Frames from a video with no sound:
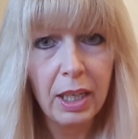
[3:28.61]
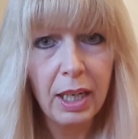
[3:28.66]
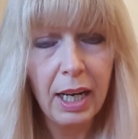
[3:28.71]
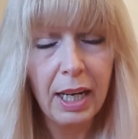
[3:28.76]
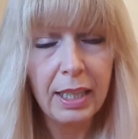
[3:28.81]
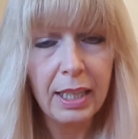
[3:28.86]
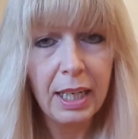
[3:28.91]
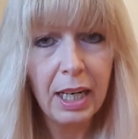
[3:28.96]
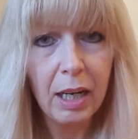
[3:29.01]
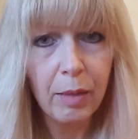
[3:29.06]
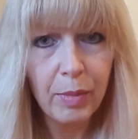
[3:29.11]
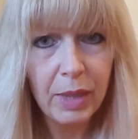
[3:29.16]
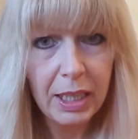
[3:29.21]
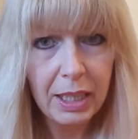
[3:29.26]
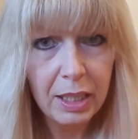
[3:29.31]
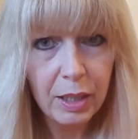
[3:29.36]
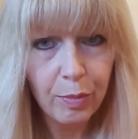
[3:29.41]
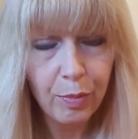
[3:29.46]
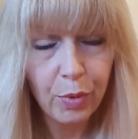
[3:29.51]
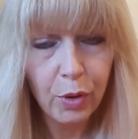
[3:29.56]
and coming
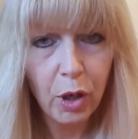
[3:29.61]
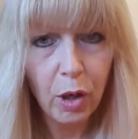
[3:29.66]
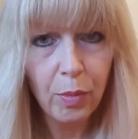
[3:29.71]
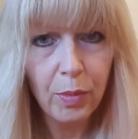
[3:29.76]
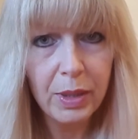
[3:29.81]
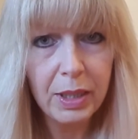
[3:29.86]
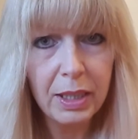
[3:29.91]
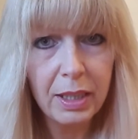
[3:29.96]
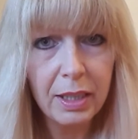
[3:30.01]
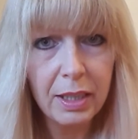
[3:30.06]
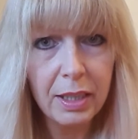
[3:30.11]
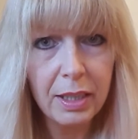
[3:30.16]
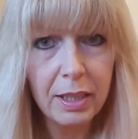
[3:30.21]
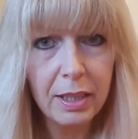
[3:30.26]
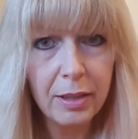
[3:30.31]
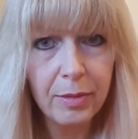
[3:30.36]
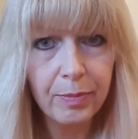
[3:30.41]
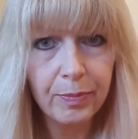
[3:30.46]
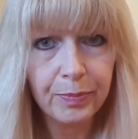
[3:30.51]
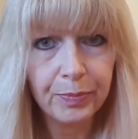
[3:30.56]
into
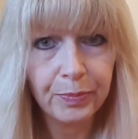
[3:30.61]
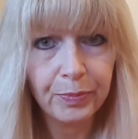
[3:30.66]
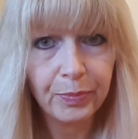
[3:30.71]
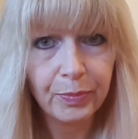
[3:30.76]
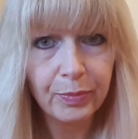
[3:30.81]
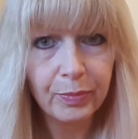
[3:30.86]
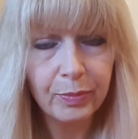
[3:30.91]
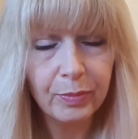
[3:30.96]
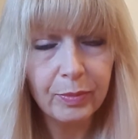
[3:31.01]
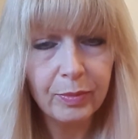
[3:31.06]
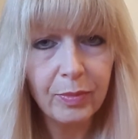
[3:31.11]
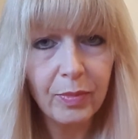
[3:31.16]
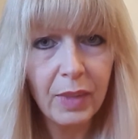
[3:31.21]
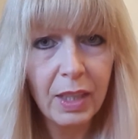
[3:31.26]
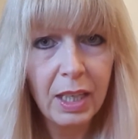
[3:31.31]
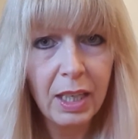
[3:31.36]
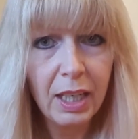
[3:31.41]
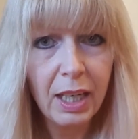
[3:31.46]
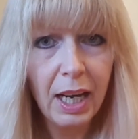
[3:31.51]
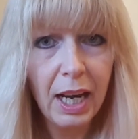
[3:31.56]
prominence,
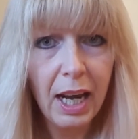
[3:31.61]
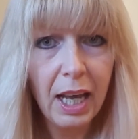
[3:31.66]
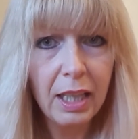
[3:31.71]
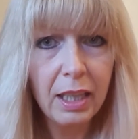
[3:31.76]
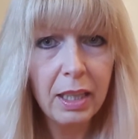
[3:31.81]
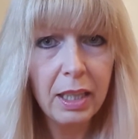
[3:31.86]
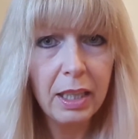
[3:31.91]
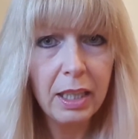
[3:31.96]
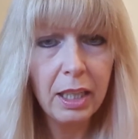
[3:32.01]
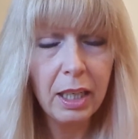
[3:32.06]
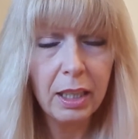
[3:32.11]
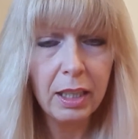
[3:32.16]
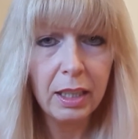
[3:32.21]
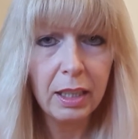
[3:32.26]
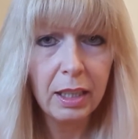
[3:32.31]
and the